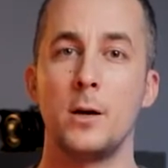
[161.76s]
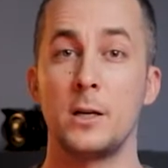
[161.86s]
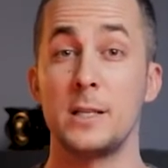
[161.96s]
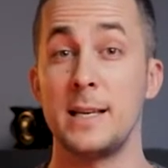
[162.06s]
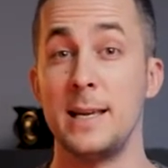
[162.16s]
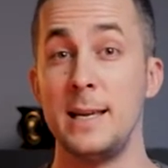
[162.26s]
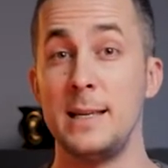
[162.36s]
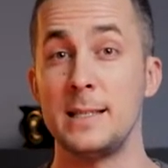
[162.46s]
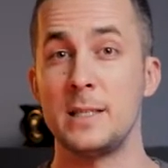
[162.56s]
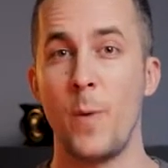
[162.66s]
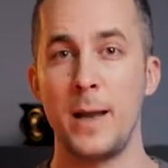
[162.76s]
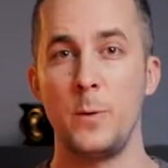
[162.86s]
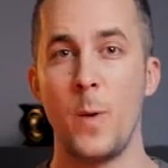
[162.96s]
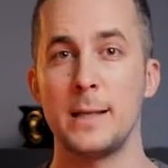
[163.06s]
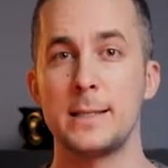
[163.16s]
colors is 20
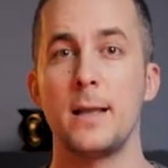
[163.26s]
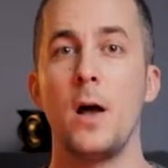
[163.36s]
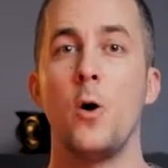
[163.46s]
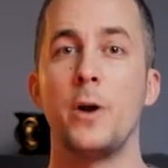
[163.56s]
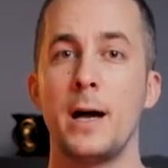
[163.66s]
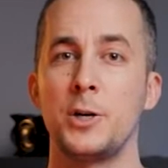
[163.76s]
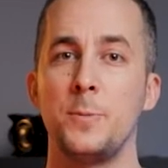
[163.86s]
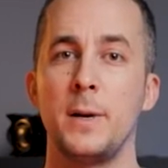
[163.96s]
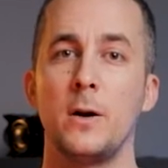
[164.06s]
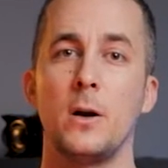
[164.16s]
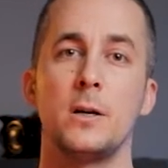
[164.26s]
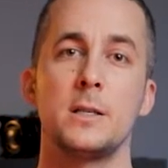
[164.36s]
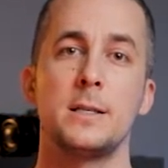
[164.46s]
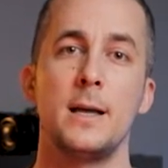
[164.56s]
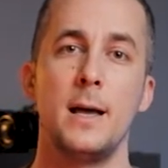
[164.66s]
watts, on RGB
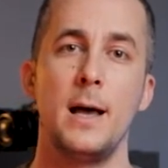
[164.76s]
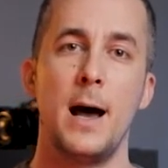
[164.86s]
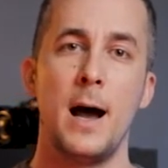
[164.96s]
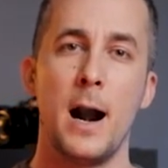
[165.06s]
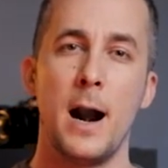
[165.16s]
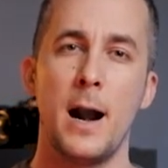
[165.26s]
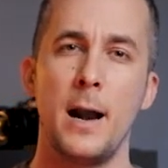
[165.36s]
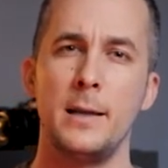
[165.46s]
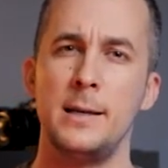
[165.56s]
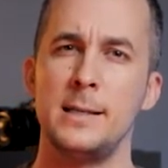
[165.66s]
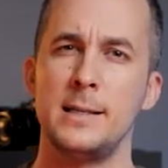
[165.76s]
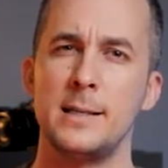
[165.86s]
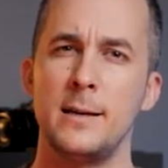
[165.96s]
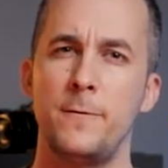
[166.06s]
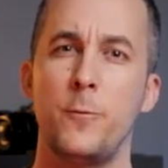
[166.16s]
colors is
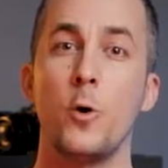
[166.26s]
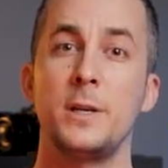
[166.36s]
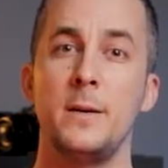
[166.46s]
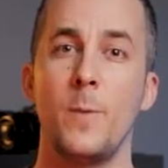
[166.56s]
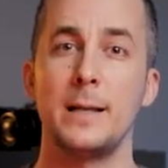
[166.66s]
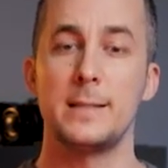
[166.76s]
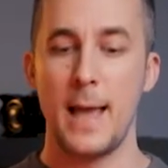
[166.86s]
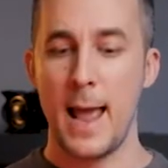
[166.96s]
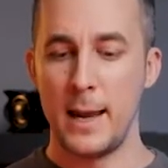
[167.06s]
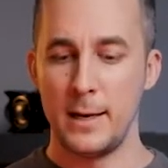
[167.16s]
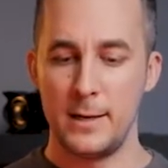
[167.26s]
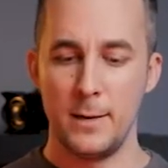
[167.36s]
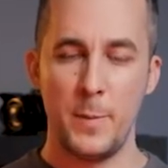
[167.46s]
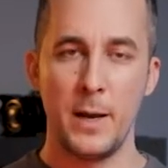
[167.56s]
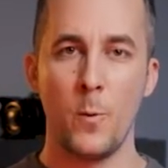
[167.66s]
14 watts, and the
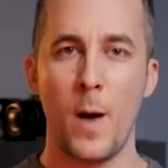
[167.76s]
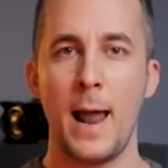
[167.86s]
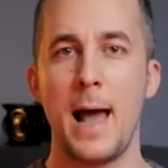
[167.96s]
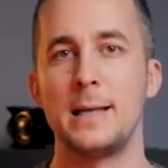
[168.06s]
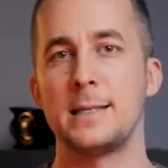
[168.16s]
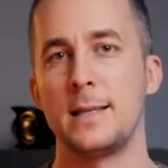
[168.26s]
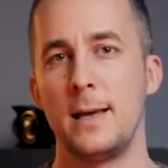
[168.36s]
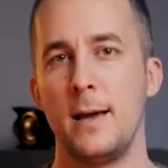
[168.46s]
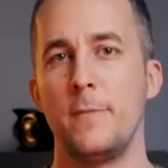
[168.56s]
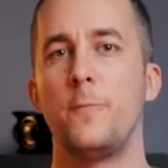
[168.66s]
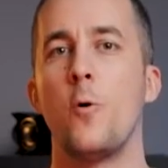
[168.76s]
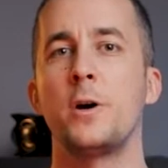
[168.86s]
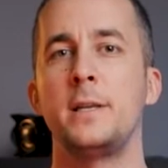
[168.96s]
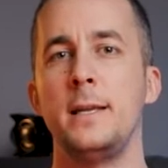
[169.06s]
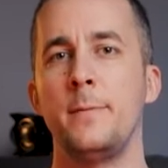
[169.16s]
bigger one has
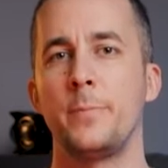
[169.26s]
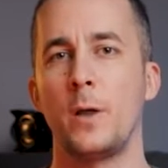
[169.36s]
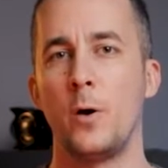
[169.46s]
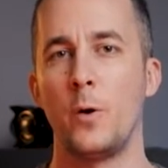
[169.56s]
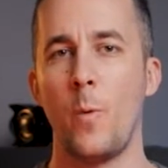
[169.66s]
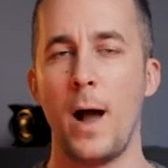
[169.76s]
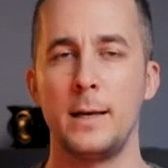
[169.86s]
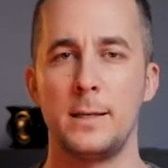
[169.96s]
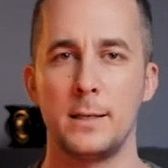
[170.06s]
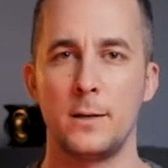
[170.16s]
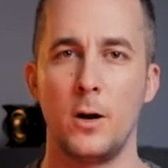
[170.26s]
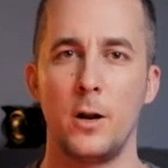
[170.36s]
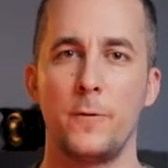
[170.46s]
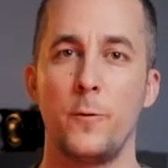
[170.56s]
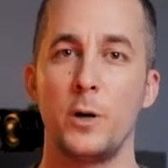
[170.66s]
40 on white
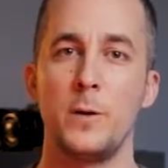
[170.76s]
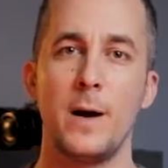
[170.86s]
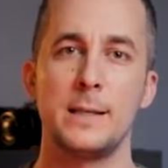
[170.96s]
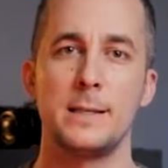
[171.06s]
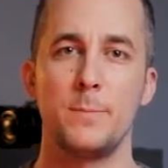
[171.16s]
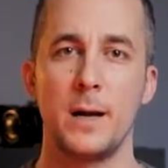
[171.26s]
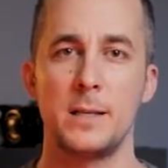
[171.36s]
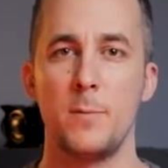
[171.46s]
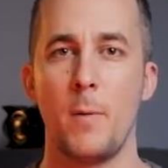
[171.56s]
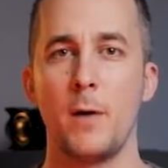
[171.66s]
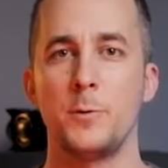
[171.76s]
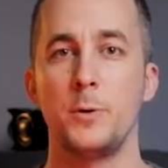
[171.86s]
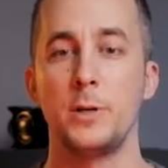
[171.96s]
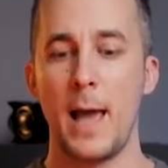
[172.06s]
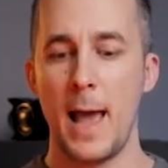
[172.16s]
color, 40 watts maximum
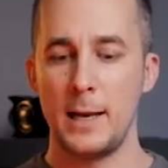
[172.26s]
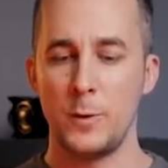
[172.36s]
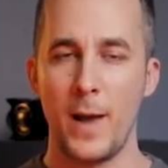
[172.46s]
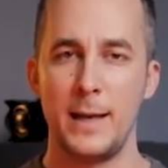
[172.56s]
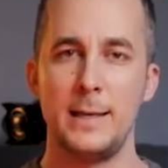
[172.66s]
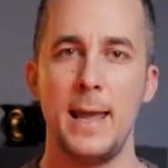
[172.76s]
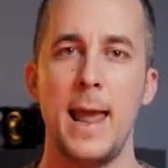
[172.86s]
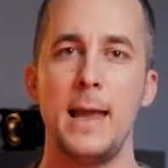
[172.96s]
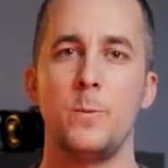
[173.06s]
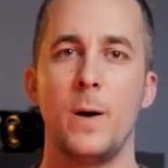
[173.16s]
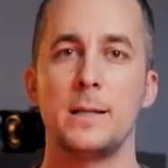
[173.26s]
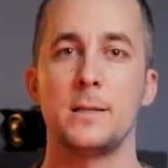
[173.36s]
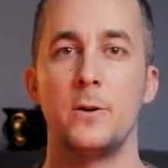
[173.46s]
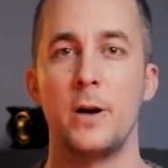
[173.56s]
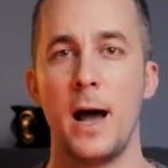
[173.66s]
output, and 28 watts
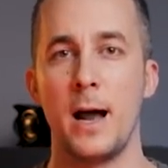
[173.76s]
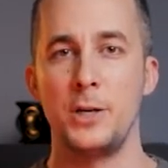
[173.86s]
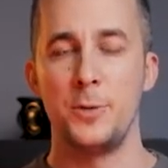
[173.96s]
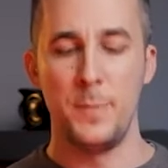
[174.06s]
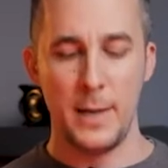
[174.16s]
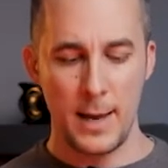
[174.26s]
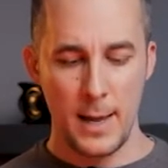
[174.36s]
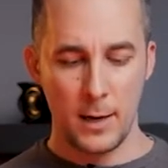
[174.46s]
on RGB